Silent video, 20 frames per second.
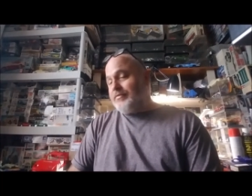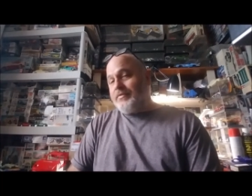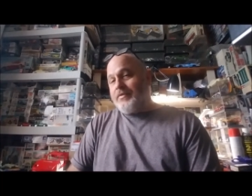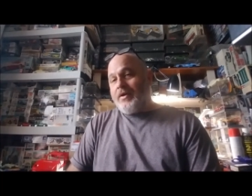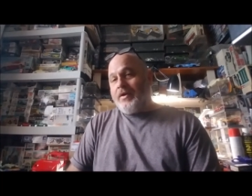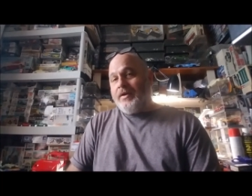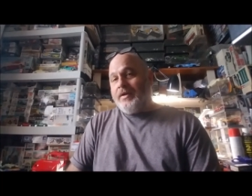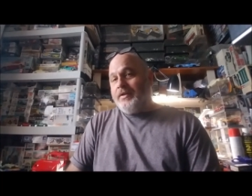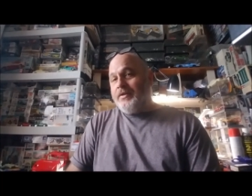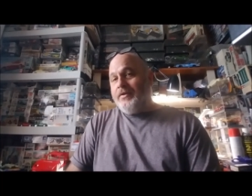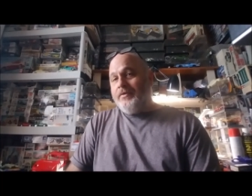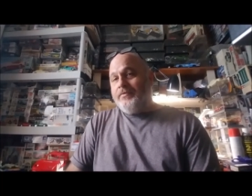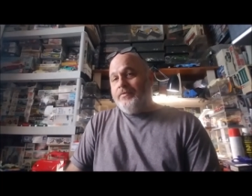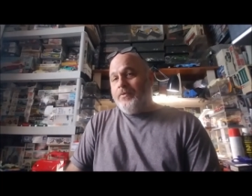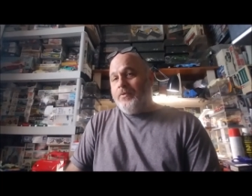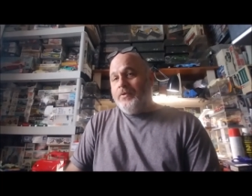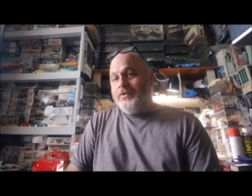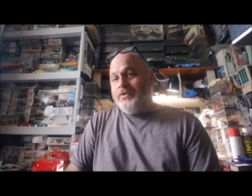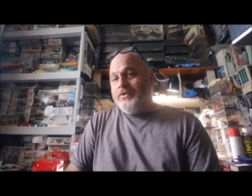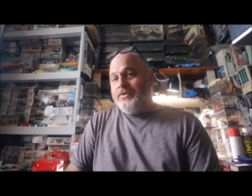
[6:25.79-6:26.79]
32
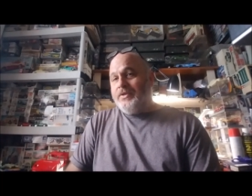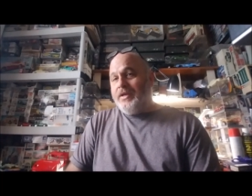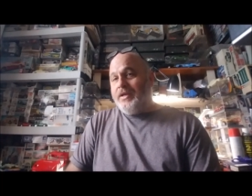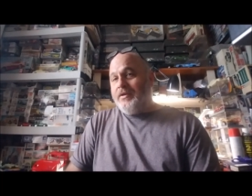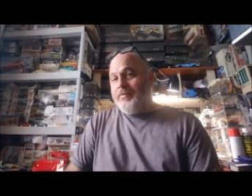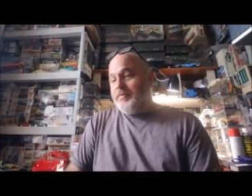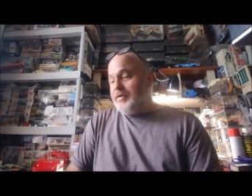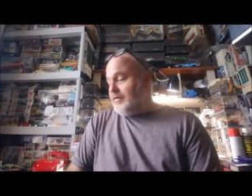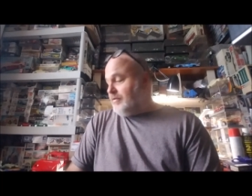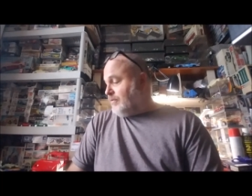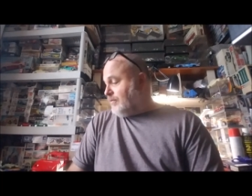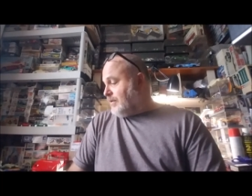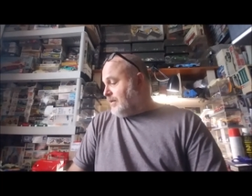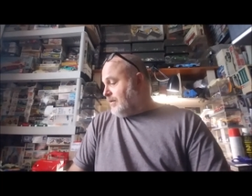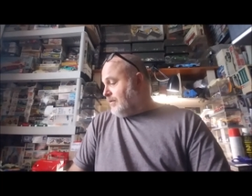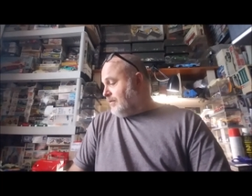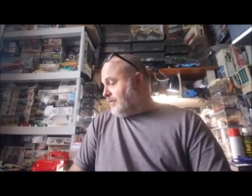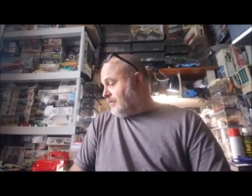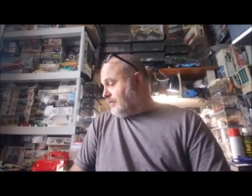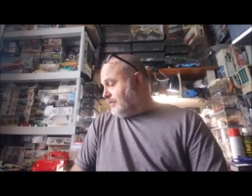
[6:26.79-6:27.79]
Ford, you see them
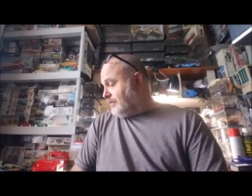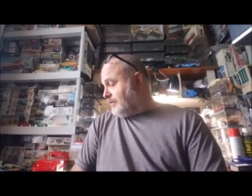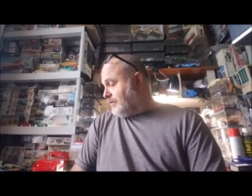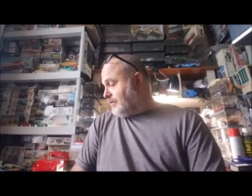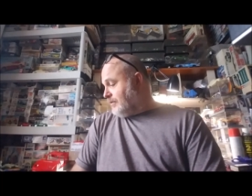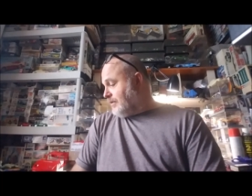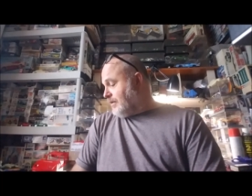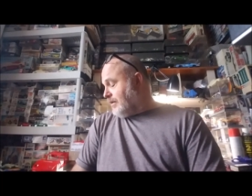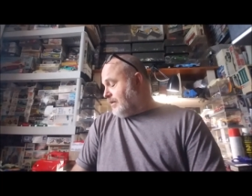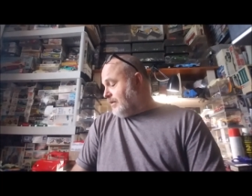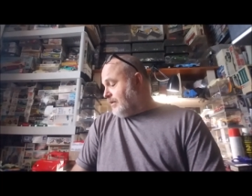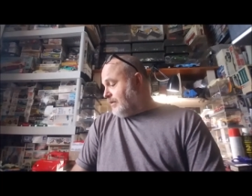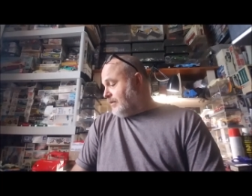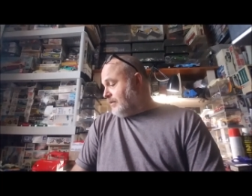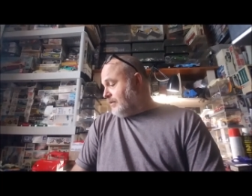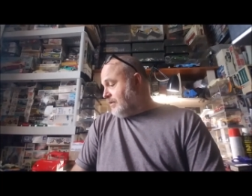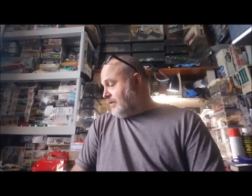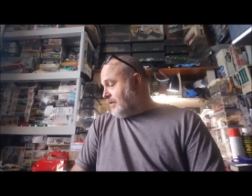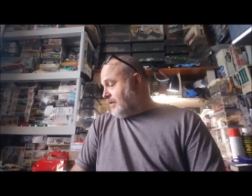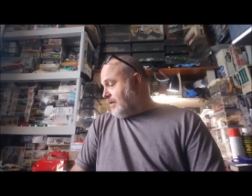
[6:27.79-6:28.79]
everywhere. Uh,
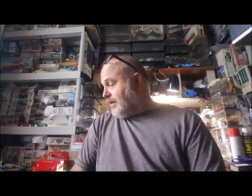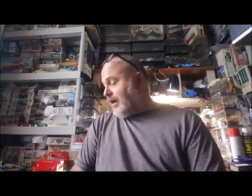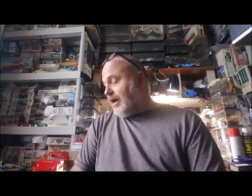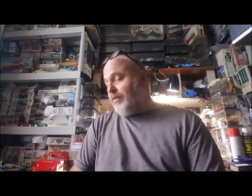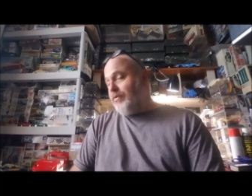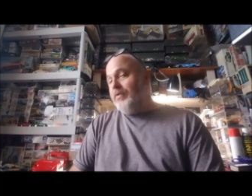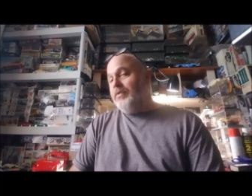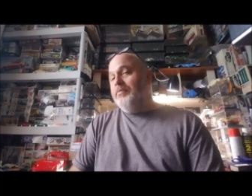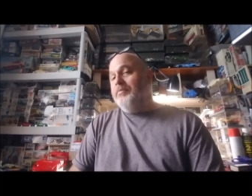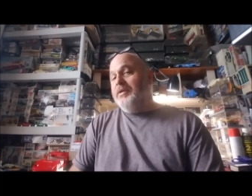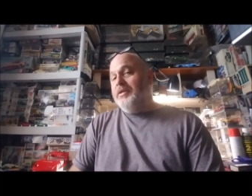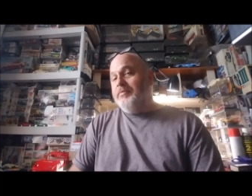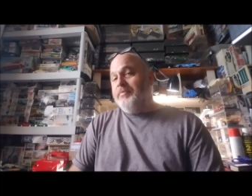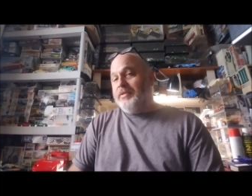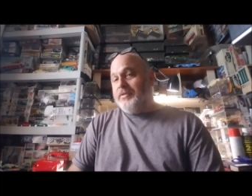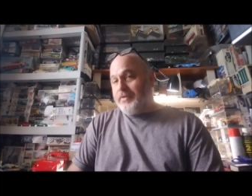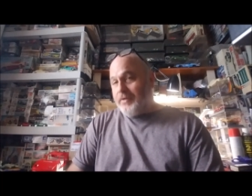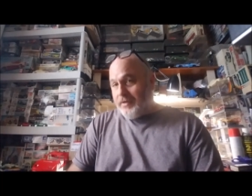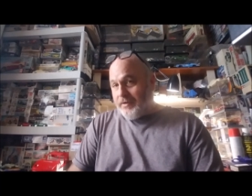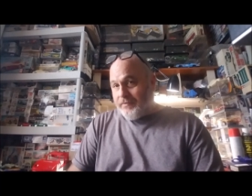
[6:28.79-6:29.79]
I want to build him
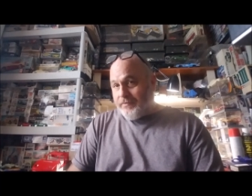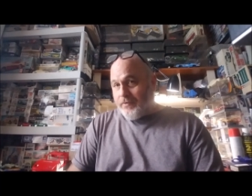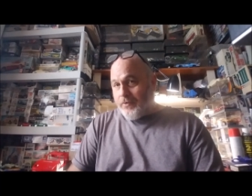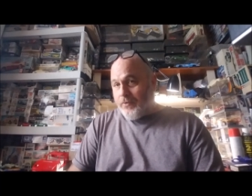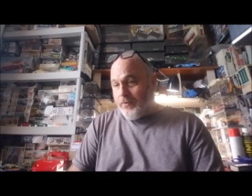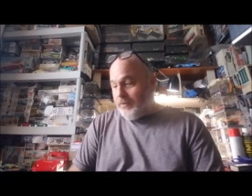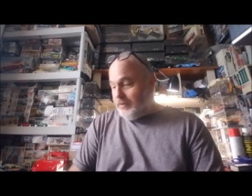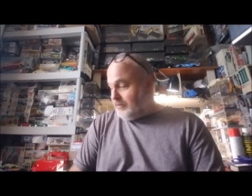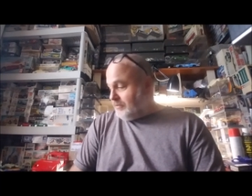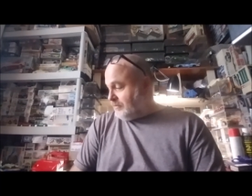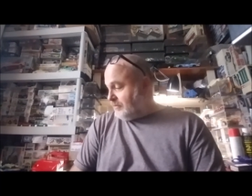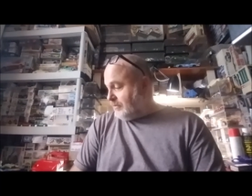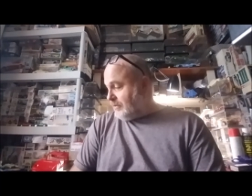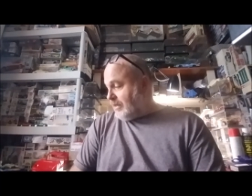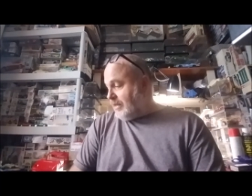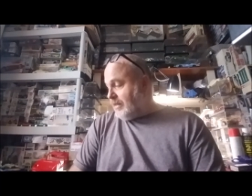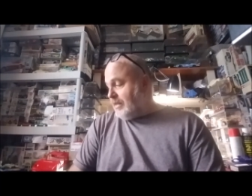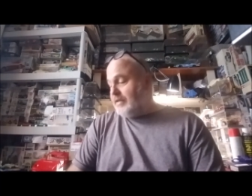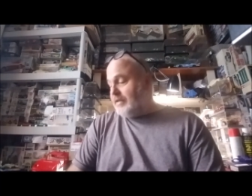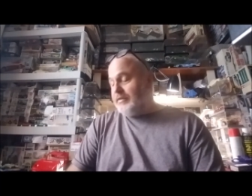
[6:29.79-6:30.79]
a 34.
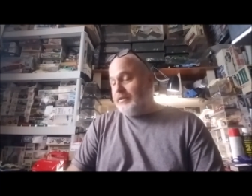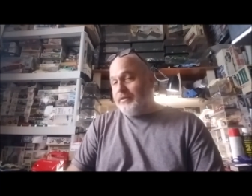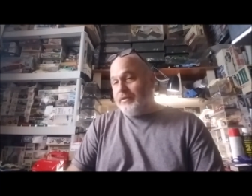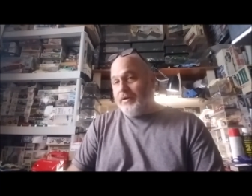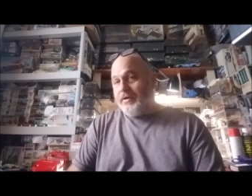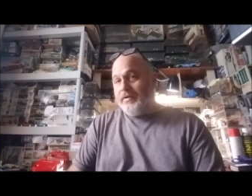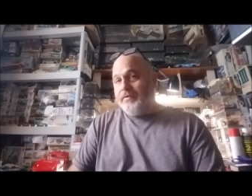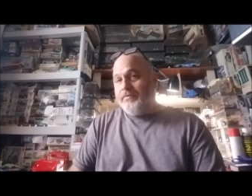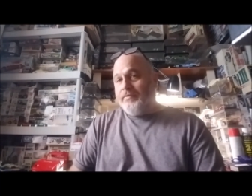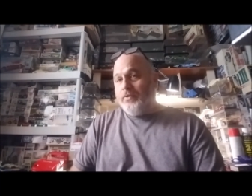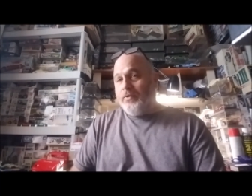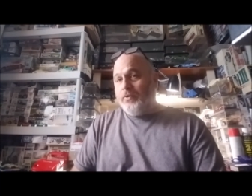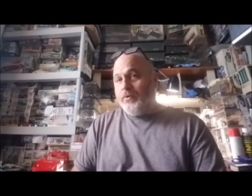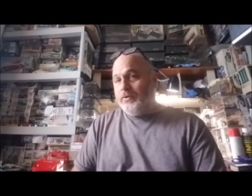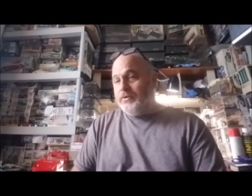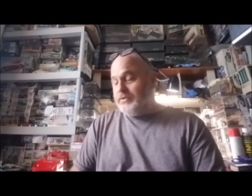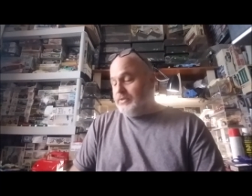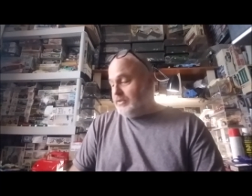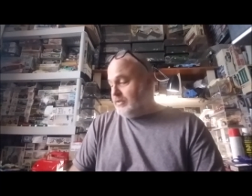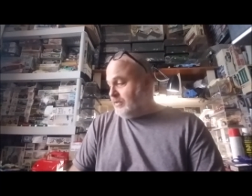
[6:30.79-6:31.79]
I like the 34s.